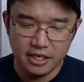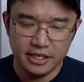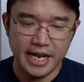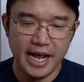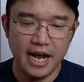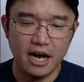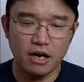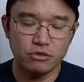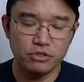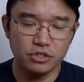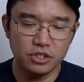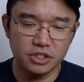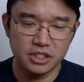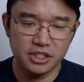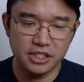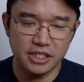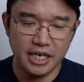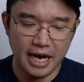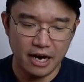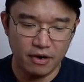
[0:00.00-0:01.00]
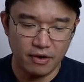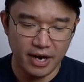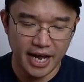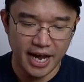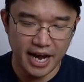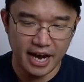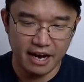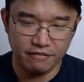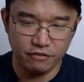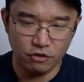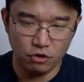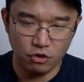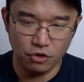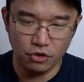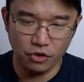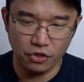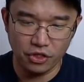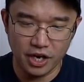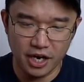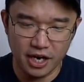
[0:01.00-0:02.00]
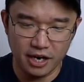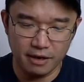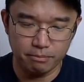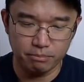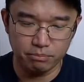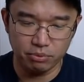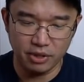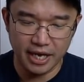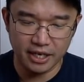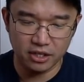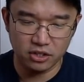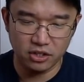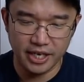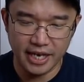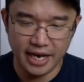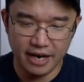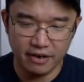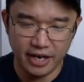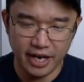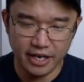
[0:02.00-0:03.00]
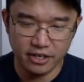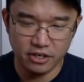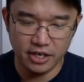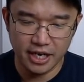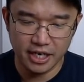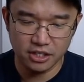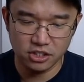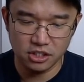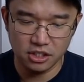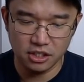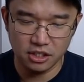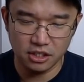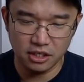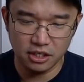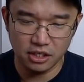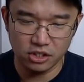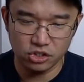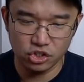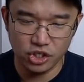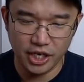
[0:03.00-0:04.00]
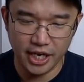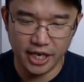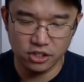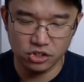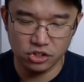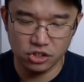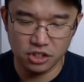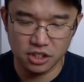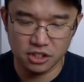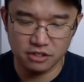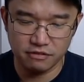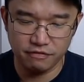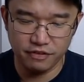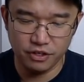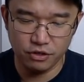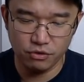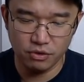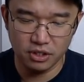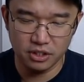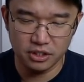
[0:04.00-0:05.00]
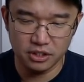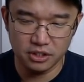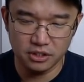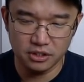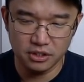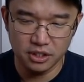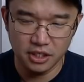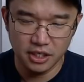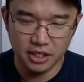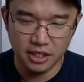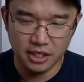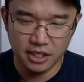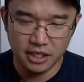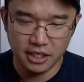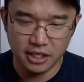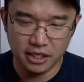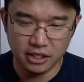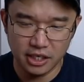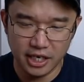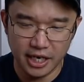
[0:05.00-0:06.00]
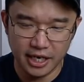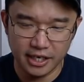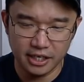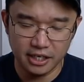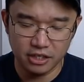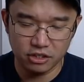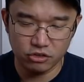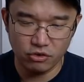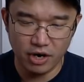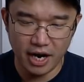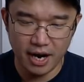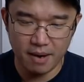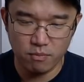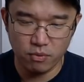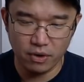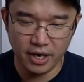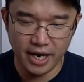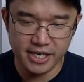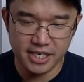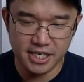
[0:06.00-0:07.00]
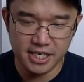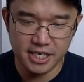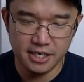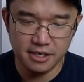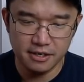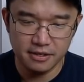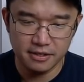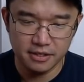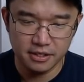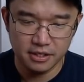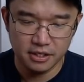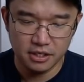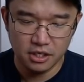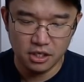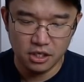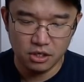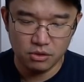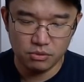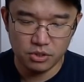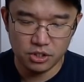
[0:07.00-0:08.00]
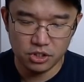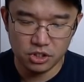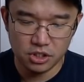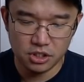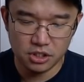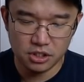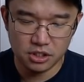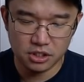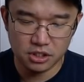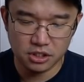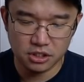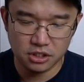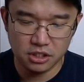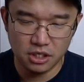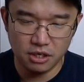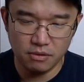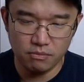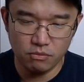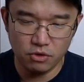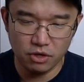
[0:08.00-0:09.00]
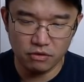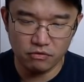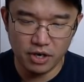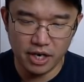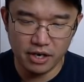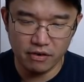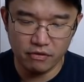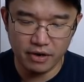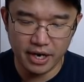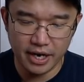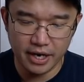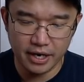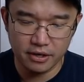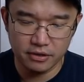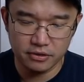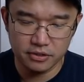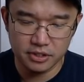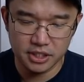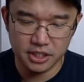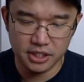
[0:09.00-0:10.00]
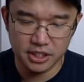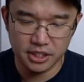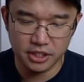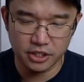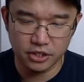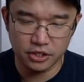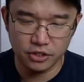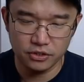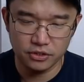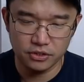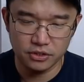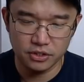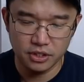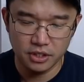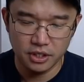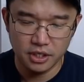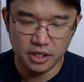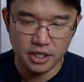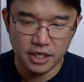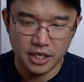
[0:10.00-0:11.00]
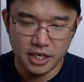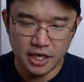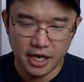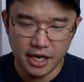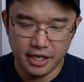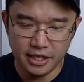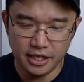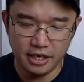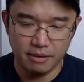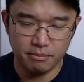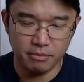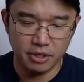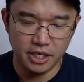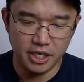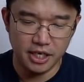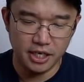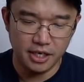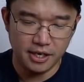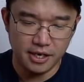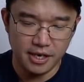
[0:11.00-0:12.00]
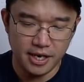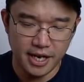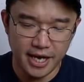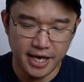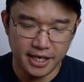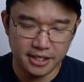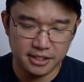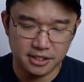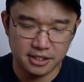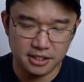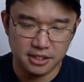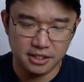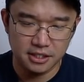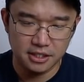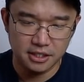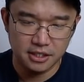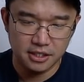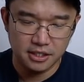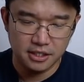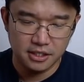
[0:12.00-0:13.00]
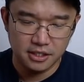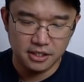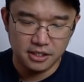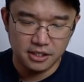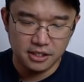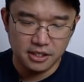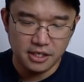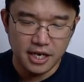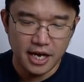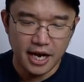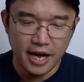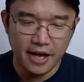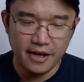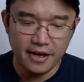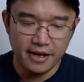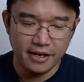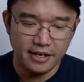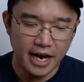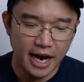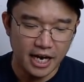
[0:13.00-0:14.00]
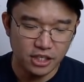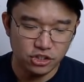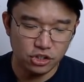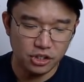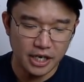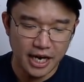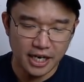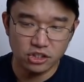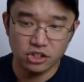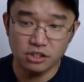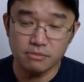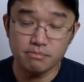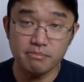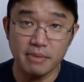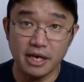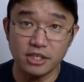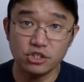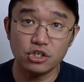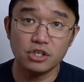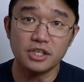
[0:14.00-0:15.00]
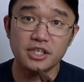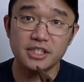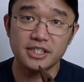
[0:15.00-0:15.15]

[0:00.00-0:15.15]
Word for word: Now you can see how I have all the black layout. I could actually change this view a little and kind of grab what I need, which is somewhat right around here. And then I'm gonna hit next. And I should actually measure